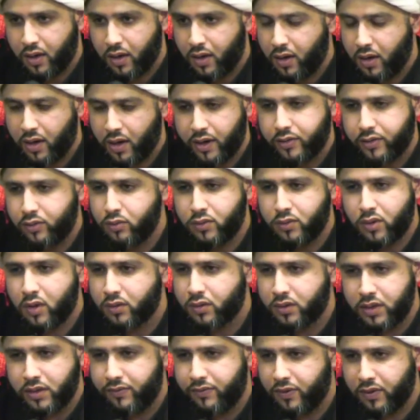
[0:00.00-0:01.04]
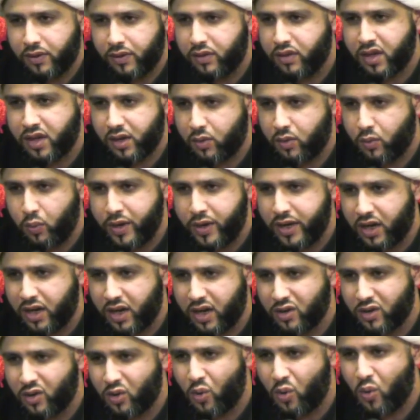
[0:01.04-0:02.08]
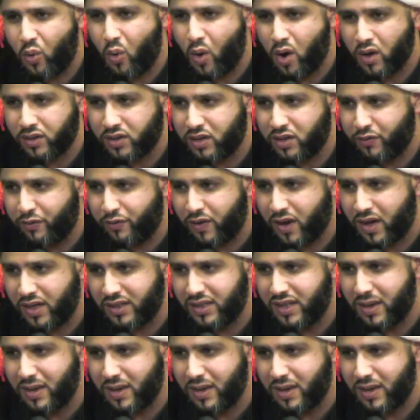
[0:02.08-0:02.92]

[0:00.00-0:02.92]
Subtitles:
I do not even think we can quantify the